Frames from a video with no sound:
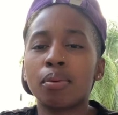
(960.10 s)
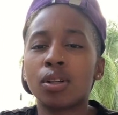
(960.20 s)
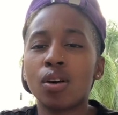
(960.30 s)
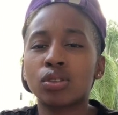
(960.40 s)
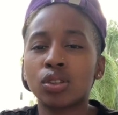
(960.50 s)

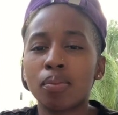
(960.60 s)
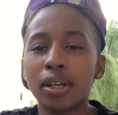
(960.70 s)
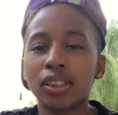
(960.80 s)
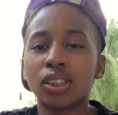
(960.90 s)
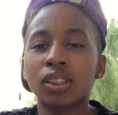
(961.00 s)
close so
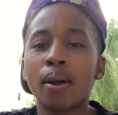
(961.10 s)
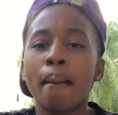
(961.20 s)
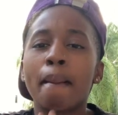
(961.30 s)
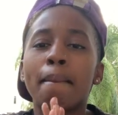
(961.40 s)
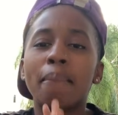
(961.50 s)
much,
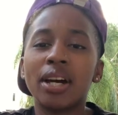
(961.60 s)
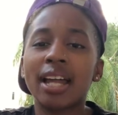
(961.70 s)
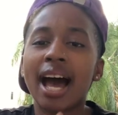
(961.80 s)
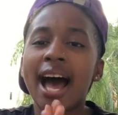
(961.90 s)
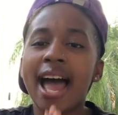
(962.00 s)

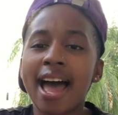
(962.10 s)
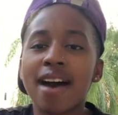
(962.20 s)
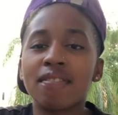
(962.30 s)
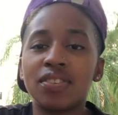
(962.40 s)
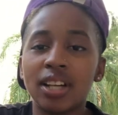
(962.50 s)
but I
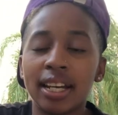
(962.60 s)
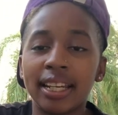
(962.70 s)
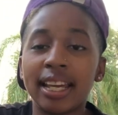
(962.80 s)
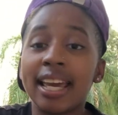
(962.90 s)
have done it.